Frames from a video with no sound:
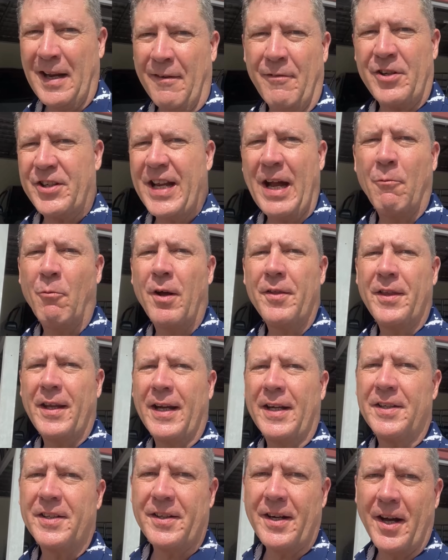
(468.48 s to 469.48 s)
it's not one thing,
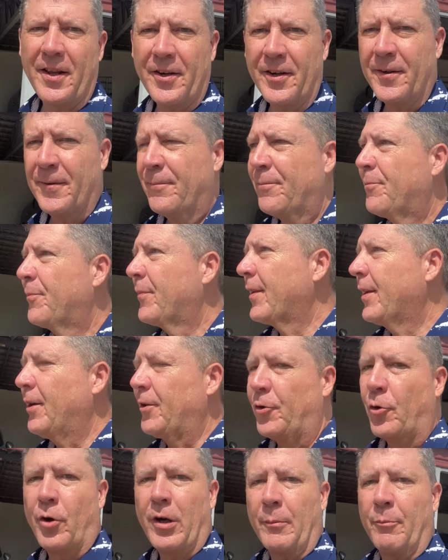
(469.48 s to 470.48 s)
it's another.
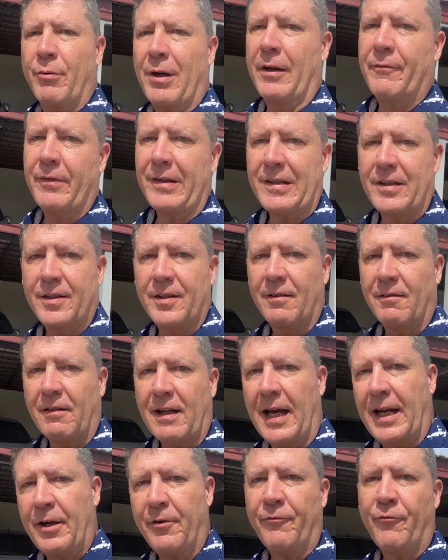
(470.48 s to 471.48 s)
During breakfast,
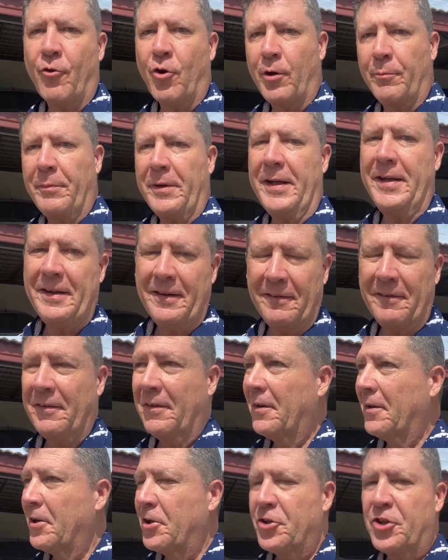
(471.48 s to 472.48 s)
Lon informed me
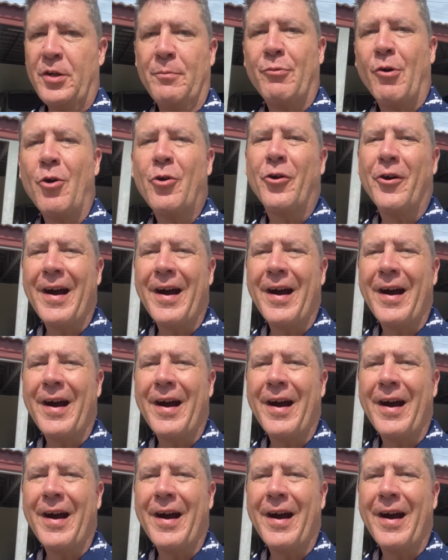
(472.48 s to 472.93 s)
she broke her